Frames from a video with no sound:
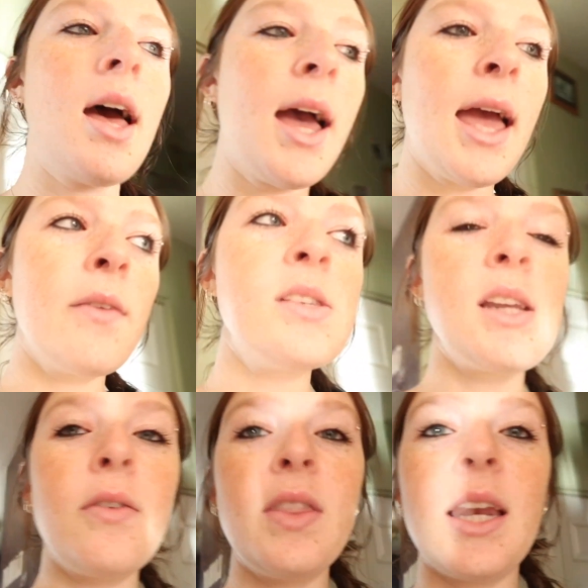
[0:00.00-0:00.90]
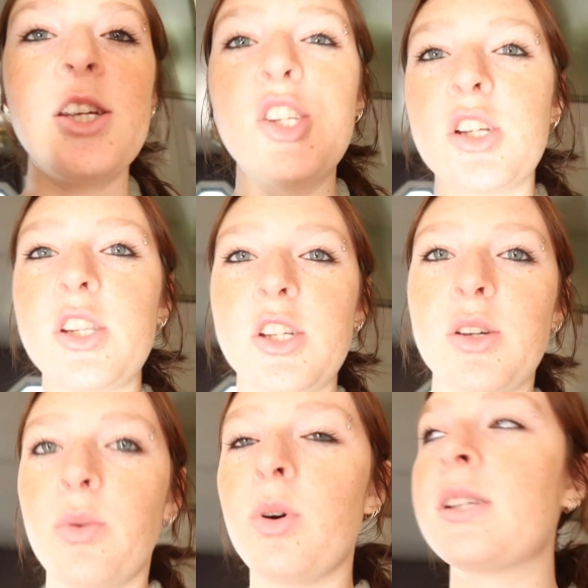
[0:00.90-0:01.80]
I have stuff that I should
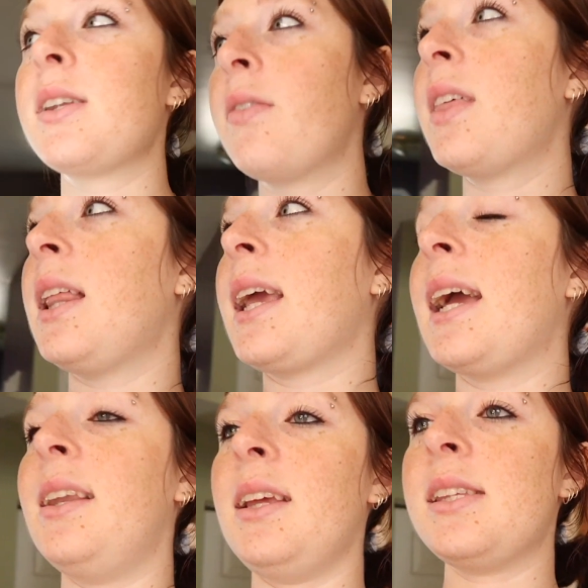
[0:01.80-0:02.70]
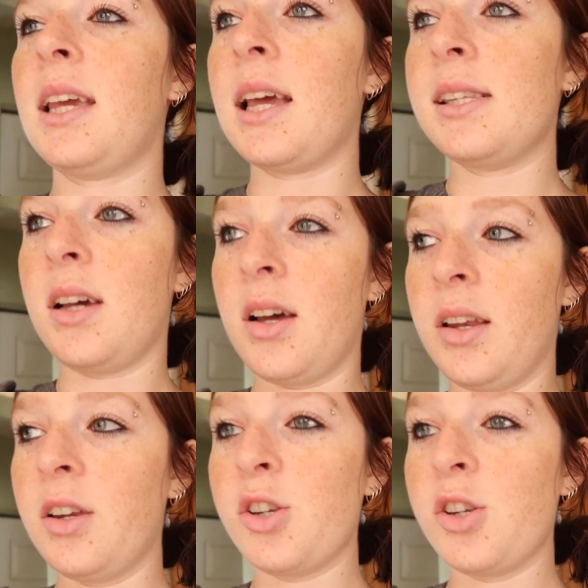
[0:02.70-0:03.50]
do or stuff that like I need to get done